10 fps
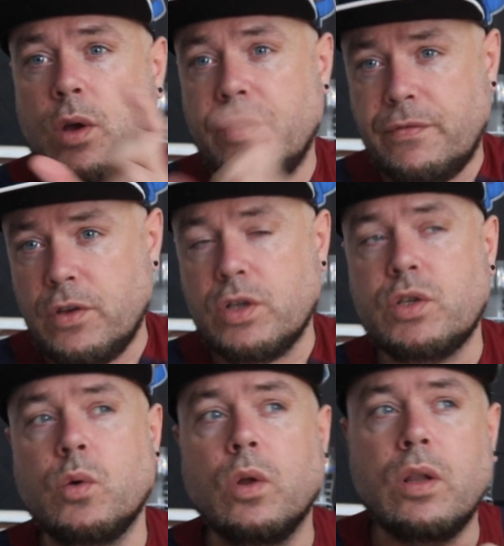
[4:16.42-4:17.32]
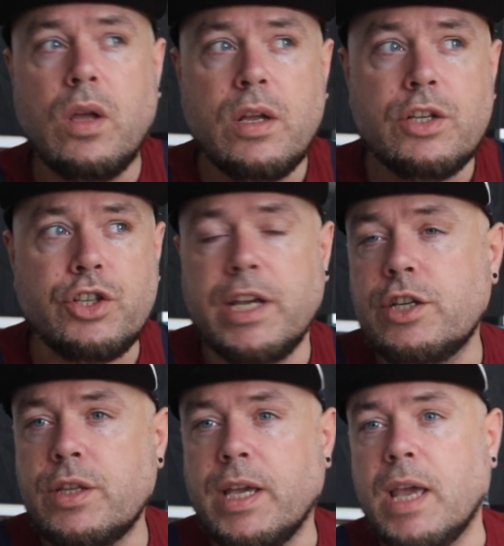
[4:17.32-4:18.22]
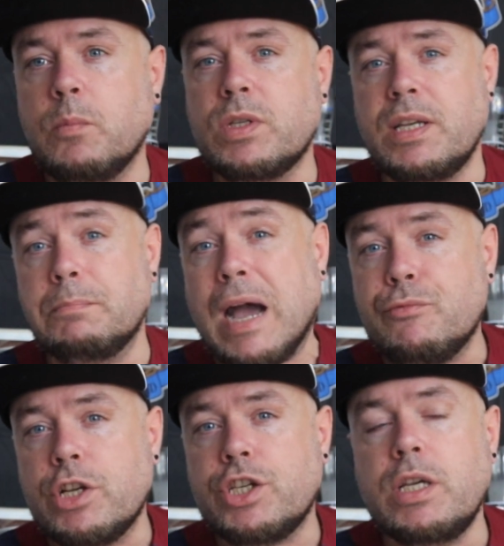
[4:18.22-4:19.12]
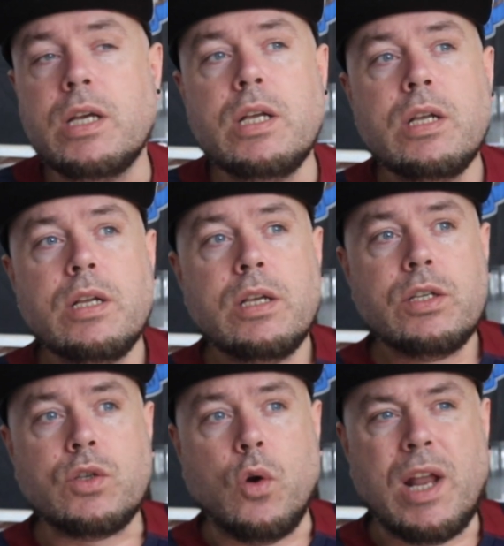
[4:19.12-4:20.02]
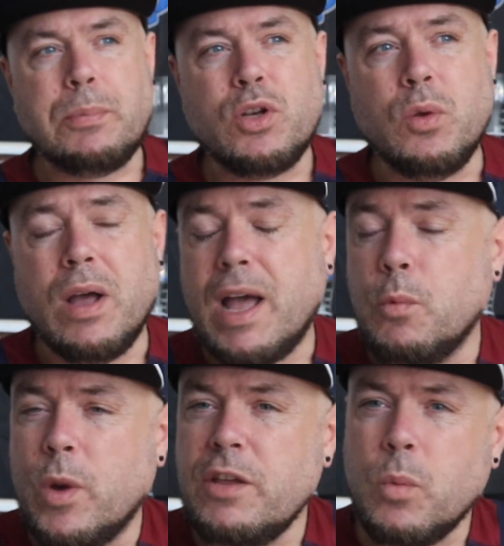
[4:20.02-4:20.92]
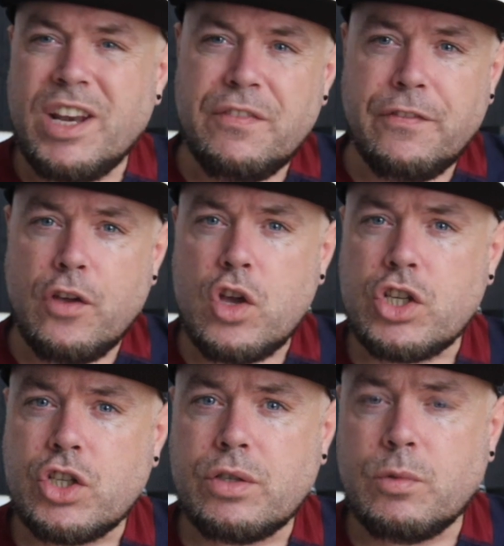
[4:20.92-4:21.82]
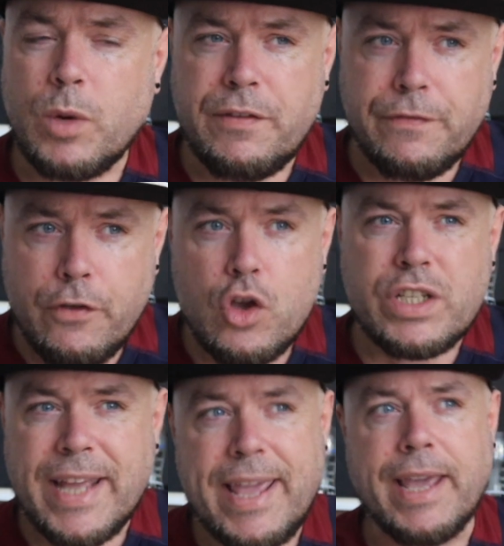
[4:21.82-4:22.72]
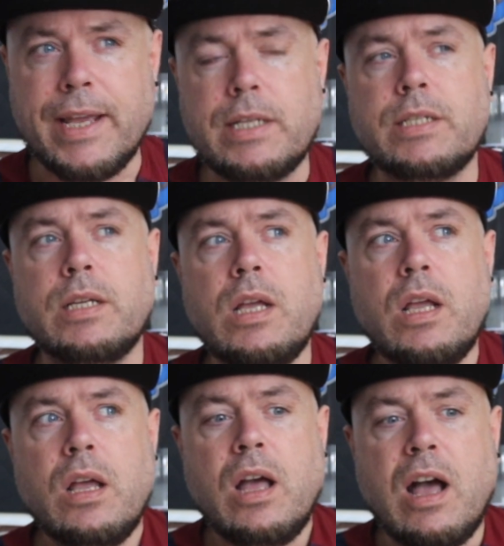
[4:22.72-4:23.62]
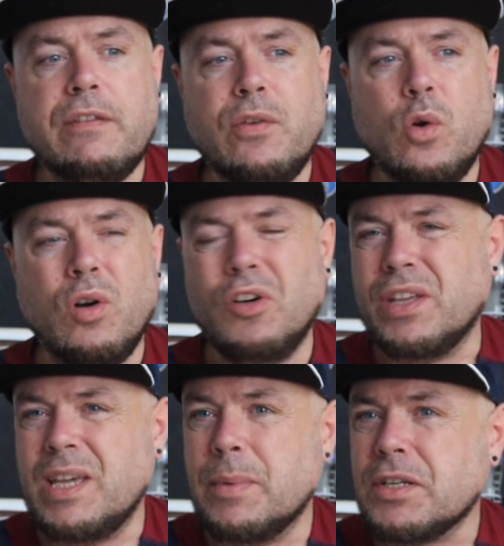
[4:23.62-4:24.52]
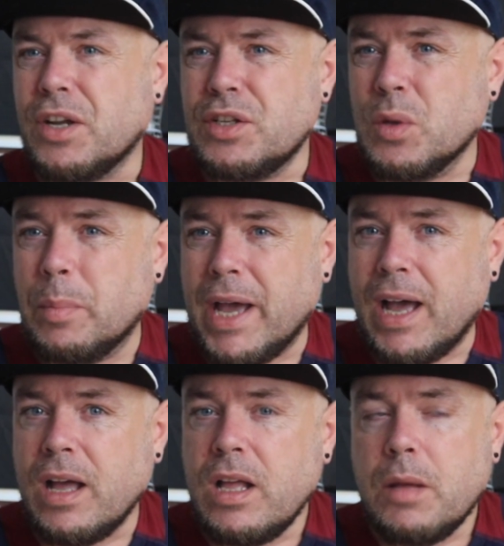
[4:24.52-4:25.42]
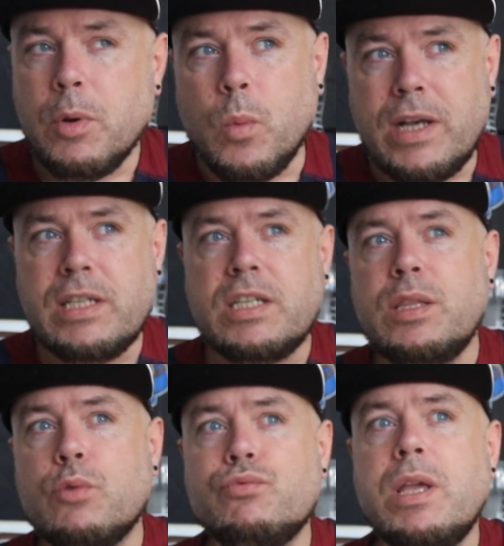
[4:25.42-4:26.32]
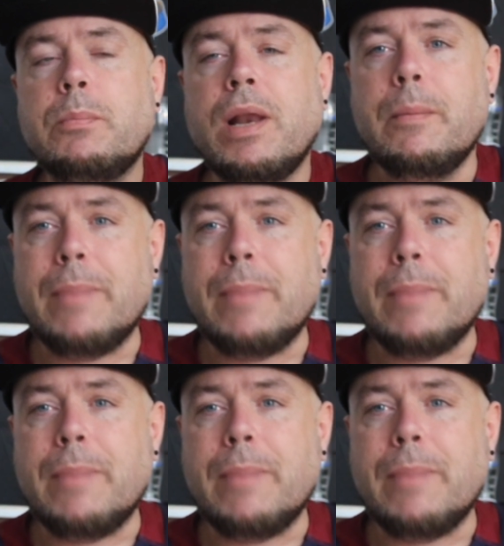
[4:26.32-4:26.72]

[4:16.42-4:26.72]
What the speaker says: in the first goal changed the game. We see Matt Ritchie scoring absolute. When he first hit it, I thought, oh, the keeper's got to do better. But when you've seen the replay